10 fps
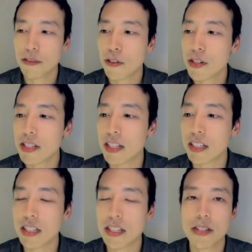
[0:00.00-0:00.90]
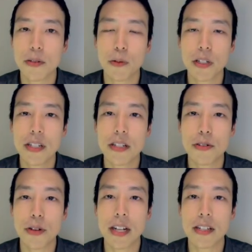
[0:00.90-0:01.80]
The first thing is we're going to
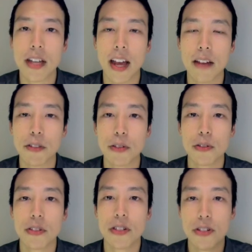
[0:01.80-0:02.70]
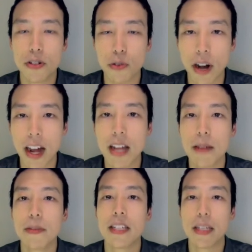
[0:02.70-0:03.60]
try to have you
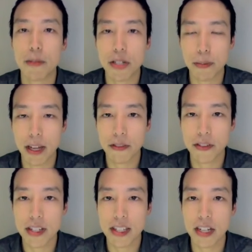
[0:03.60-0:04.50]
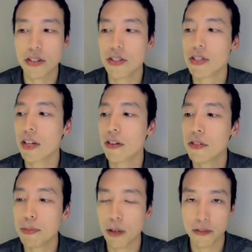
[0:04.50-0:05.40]
describe the imaging manifestations of
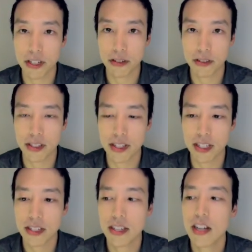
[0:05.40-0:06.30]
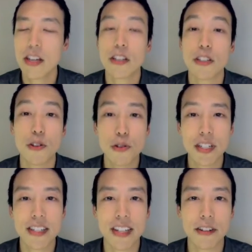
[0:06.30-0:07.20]
small vessel disease
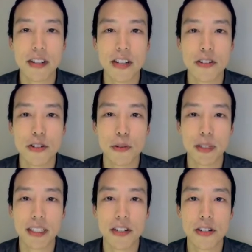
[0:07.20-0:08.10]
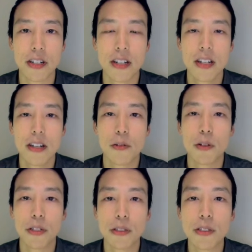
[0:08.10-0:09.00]
using a standardized nomenclature. What
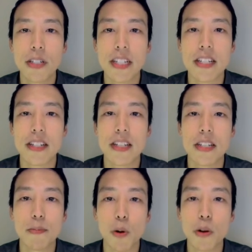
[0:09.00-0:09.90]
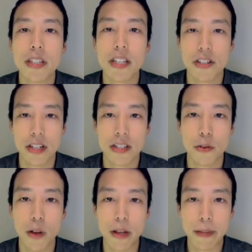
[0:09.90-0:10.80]
you'll learn is it's more than just
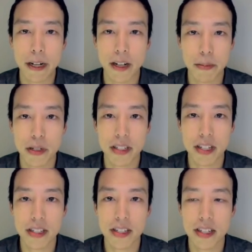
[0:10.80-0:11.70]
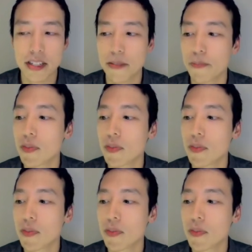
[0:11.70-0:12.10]
the white matter hyperintensities.